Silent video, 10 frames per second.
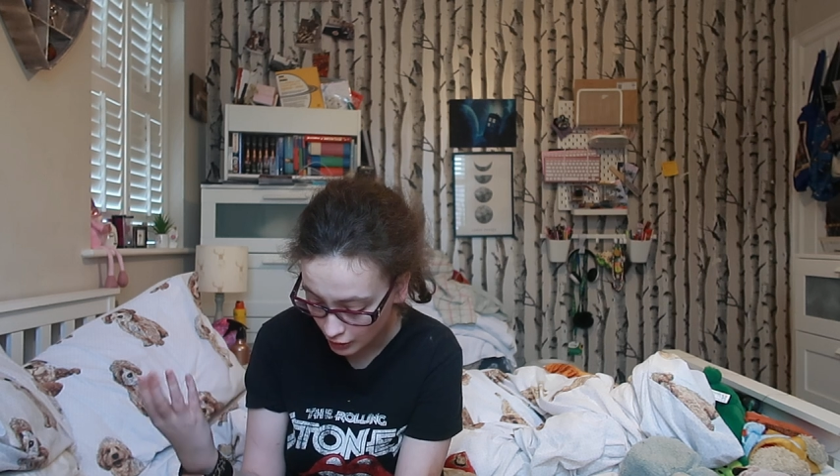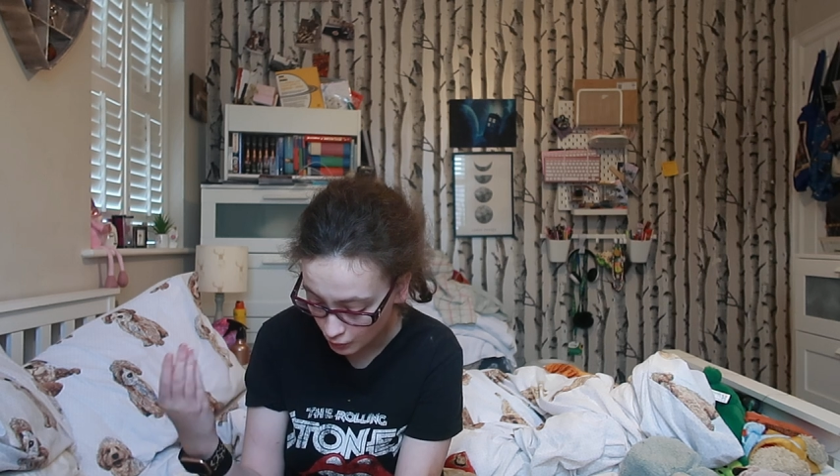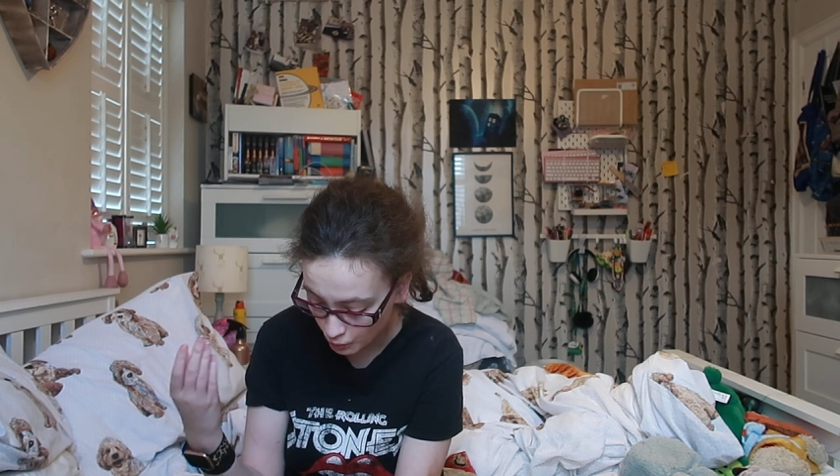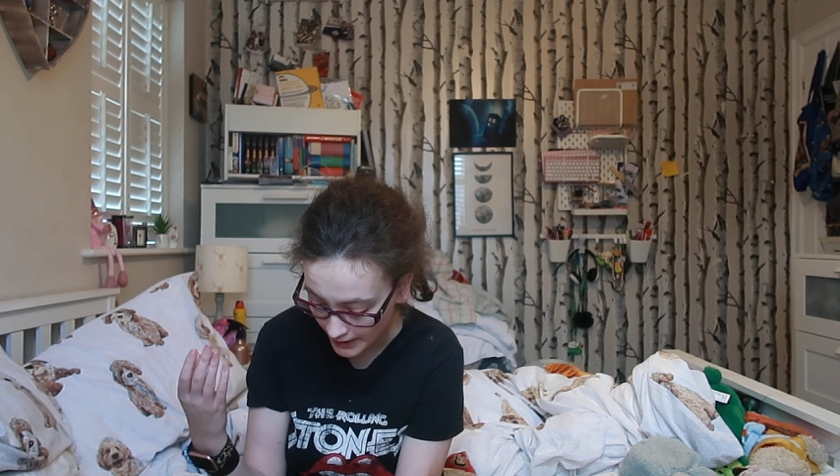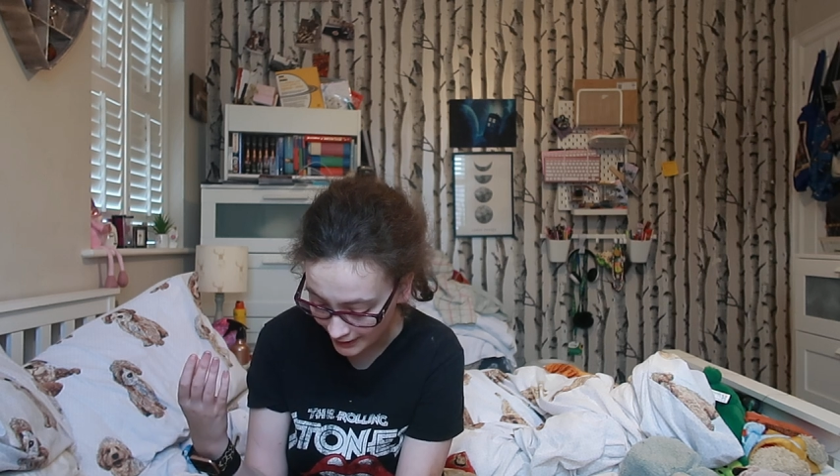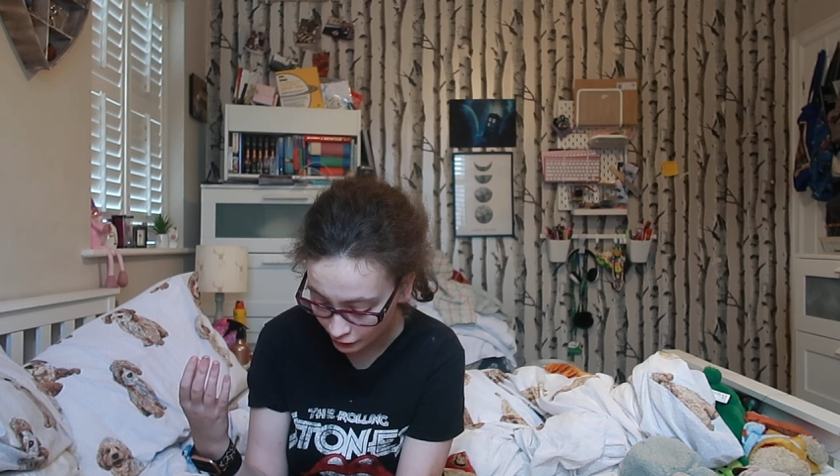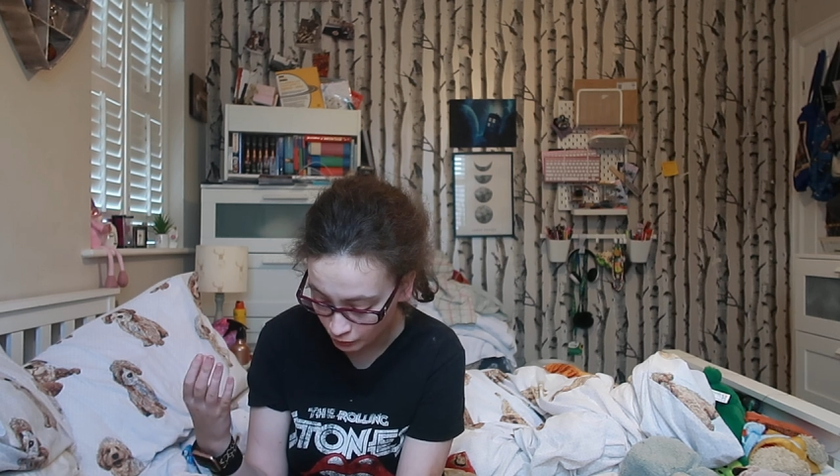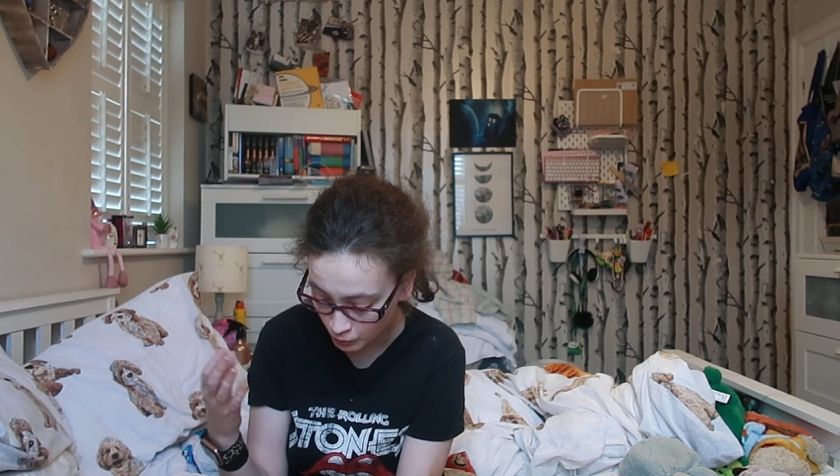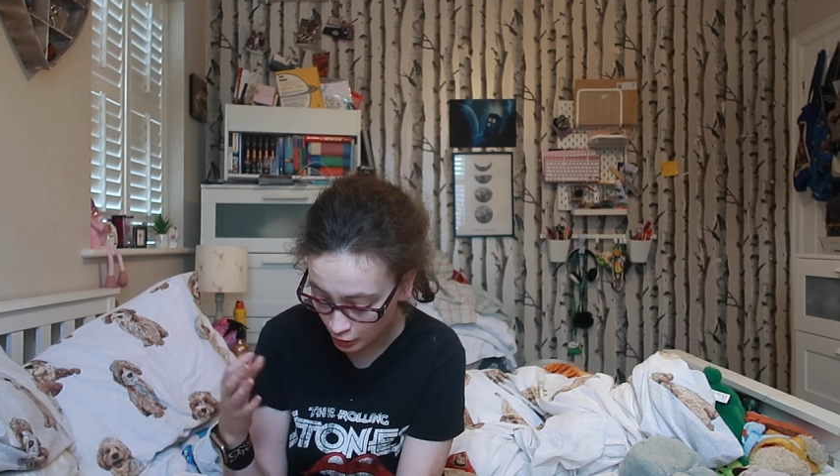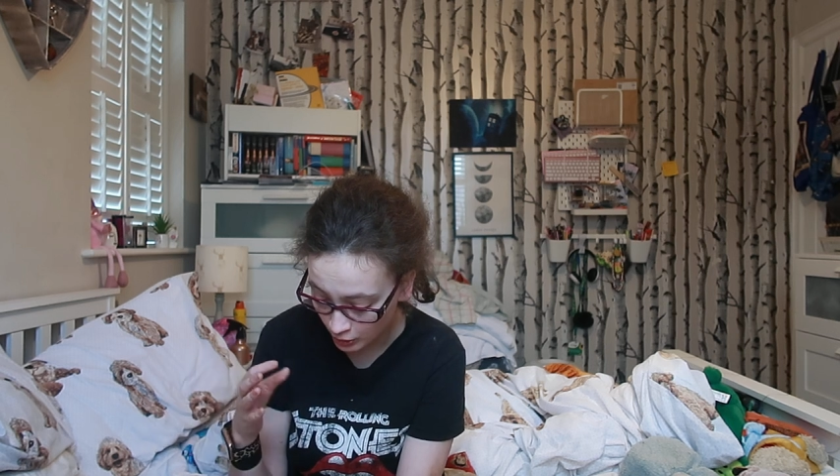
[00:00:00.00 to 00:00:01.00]
which
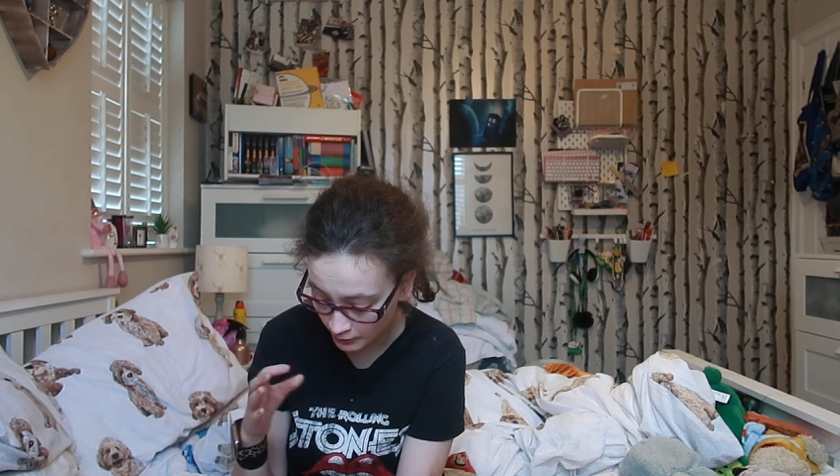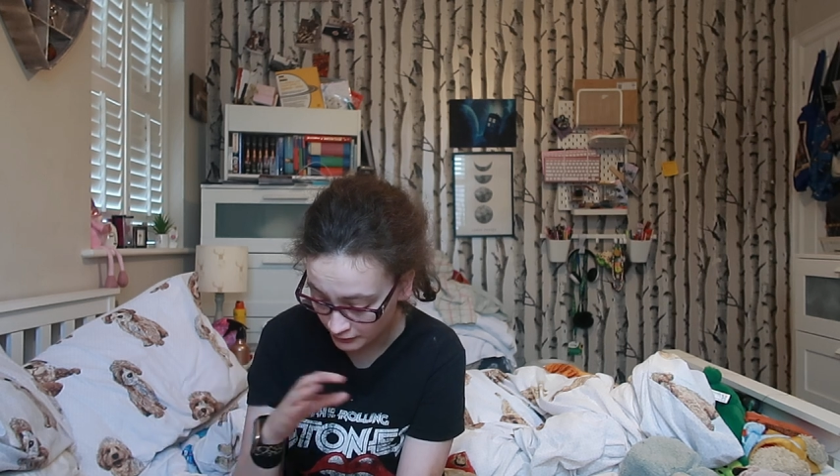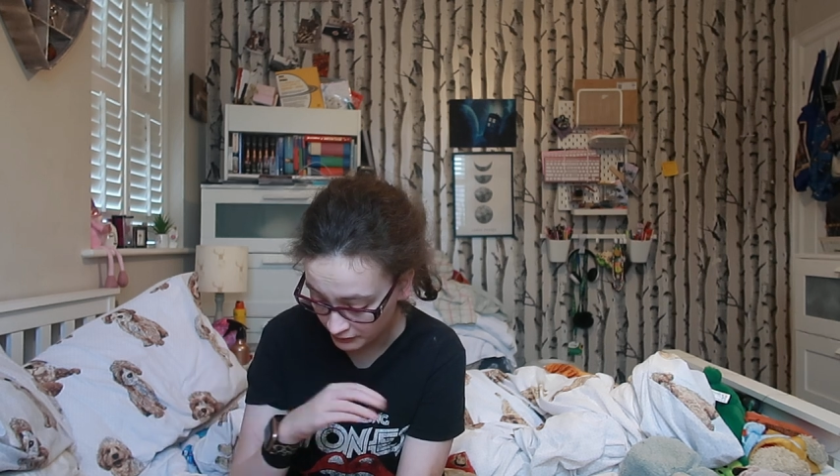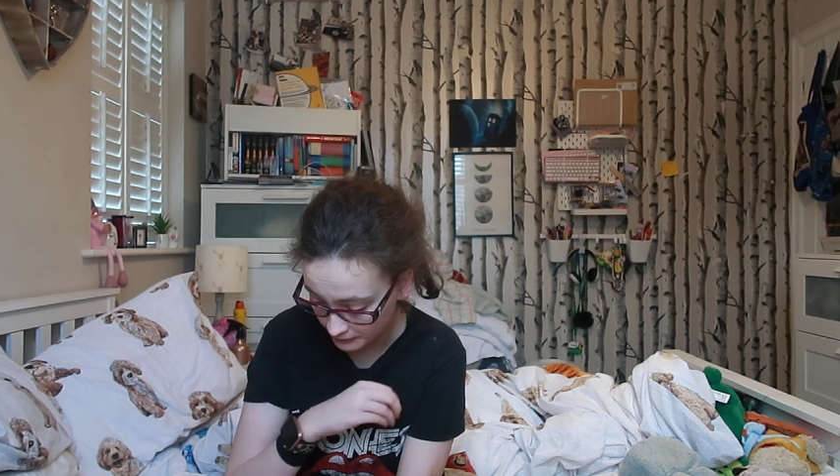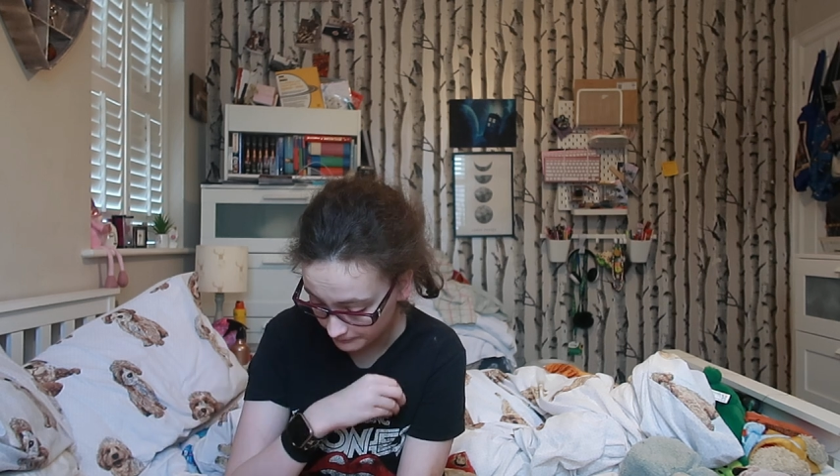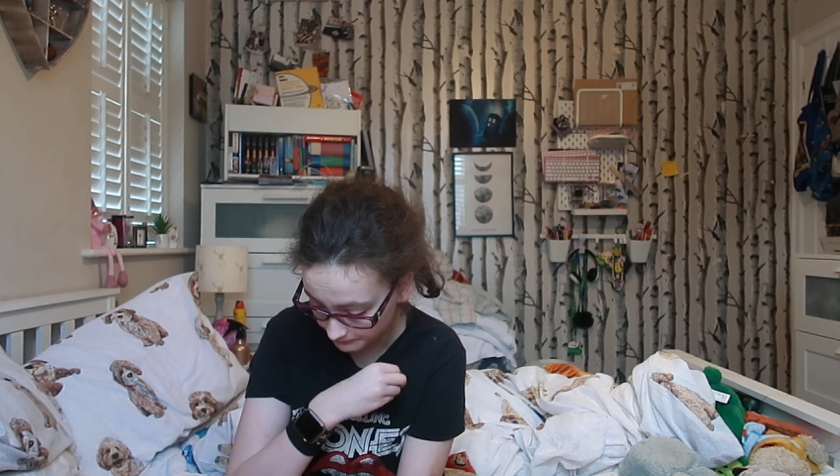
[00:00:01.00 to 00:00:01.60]
was,